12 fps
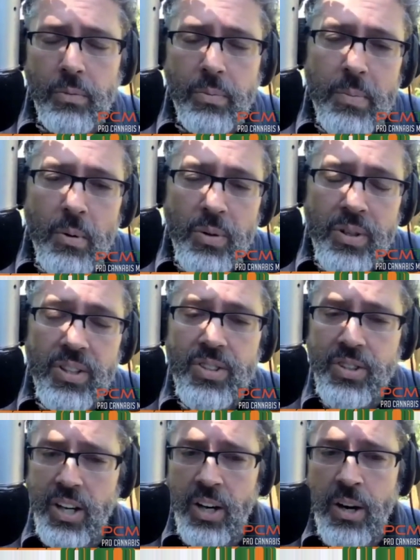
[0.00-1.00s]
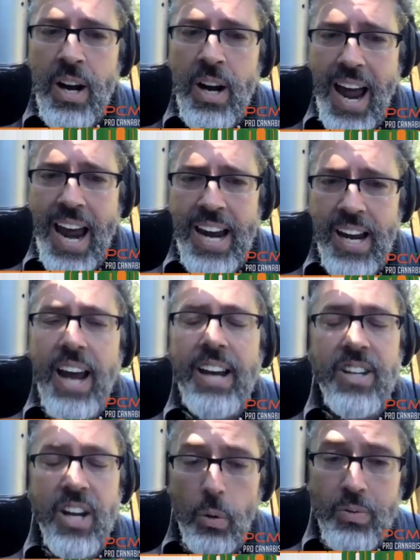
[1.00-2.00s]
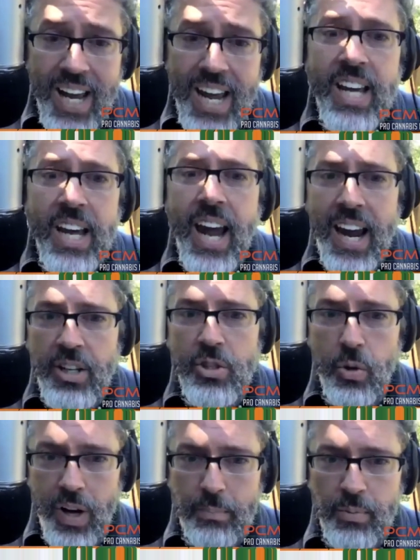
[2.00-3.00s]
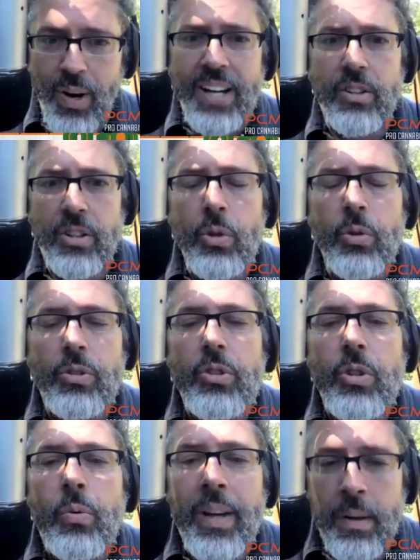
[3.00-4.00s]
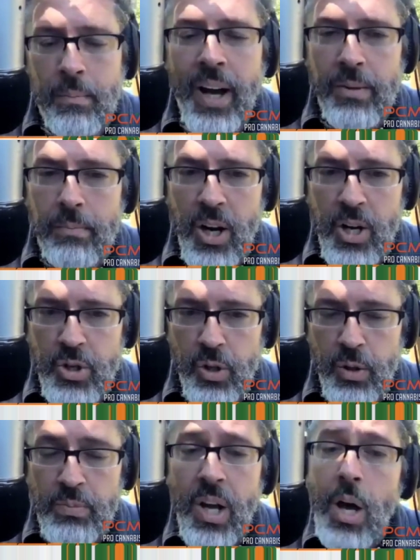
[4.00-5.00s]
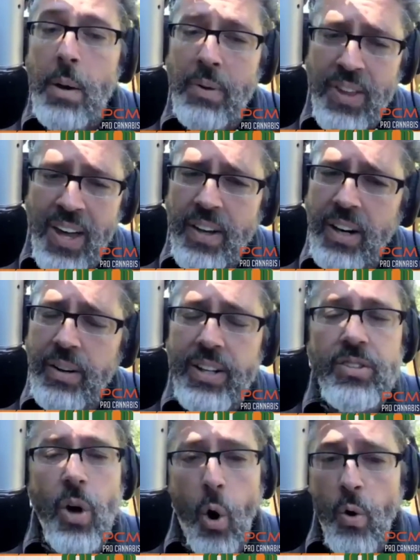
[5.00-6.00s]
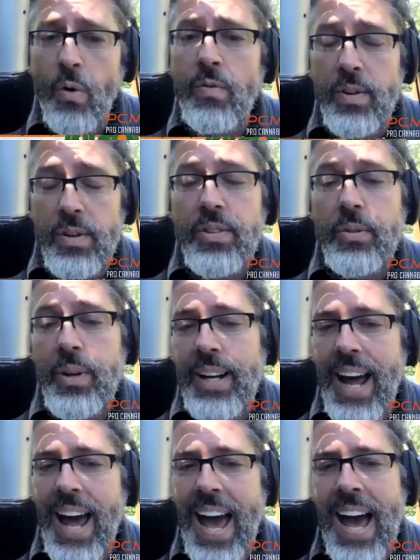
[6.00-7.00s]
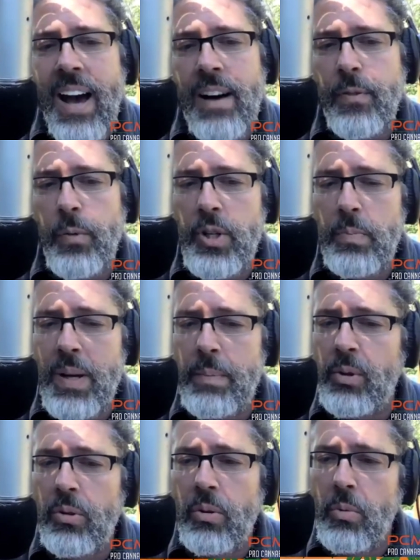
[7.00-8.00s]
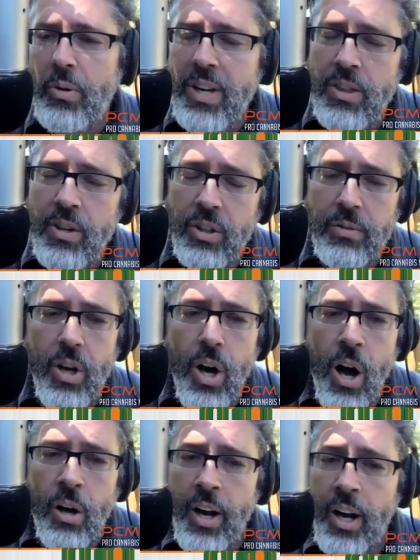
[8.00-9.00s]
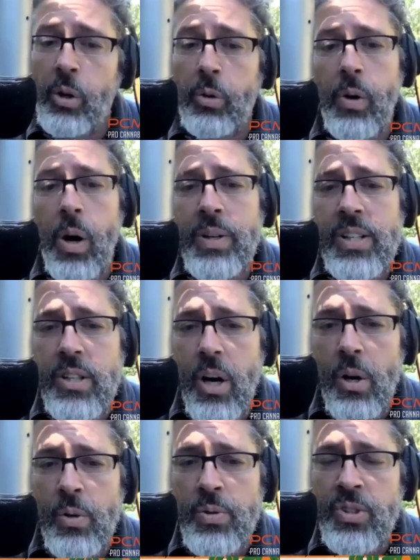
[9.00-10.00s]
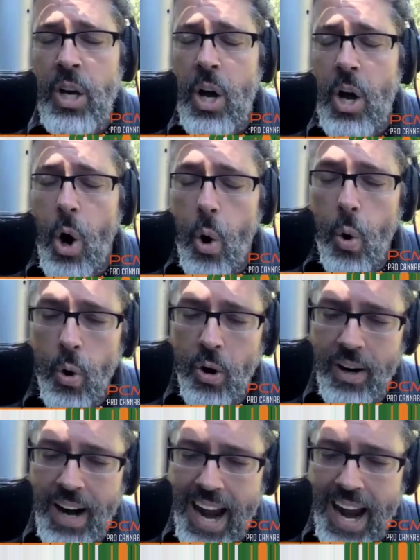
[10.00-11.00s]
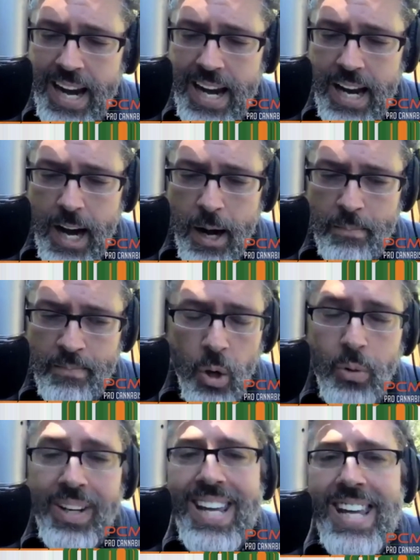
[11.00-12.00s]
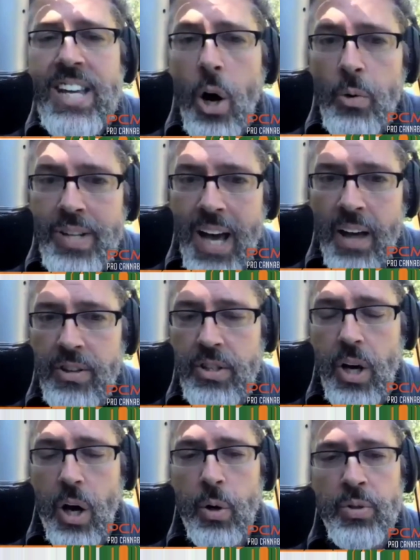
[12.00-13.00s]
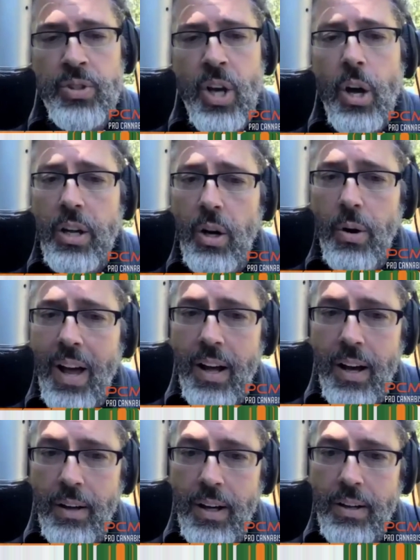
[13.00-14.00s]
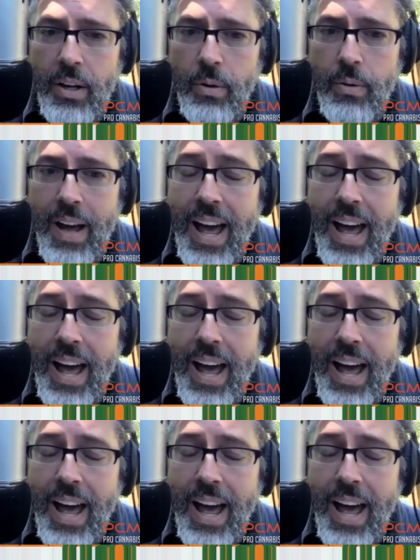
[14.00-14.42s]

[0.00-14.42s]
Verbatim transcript: we would consider a, a, you know taking a trip, right? Do, doing my mushrooms. But then there is over three and a half, which people will either call a heroic dose or a um, you know an ego death dose. You know uh, you know